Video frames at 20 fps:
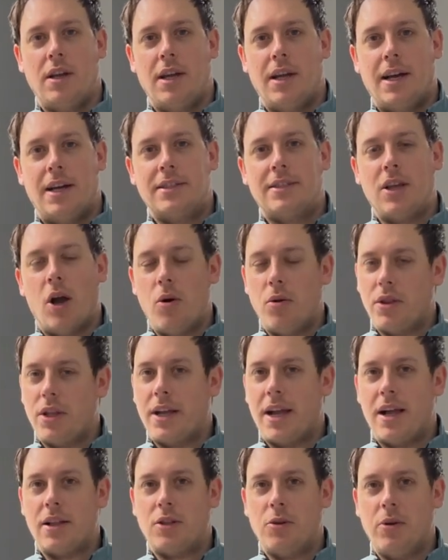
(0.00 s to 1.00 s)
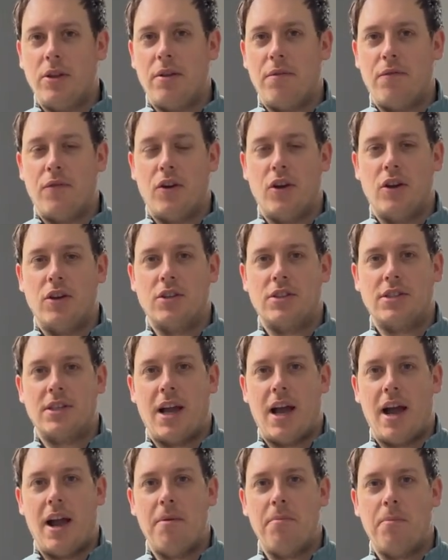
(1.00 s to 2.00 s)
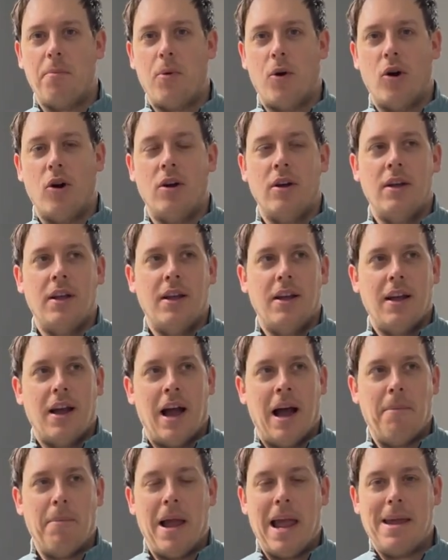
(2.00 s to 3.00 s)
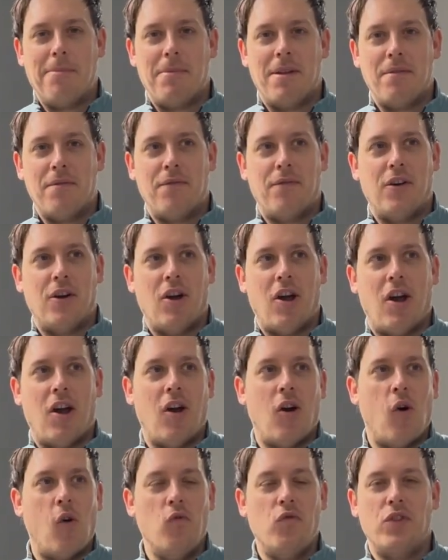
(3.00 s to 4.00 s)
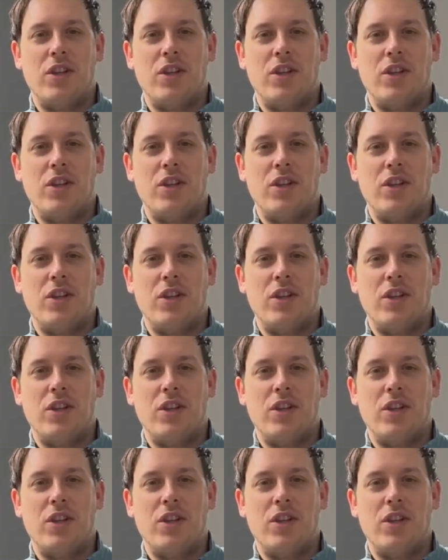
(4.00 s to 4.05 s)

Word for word: I don't think I'll do it the first time, but I'm aiming for under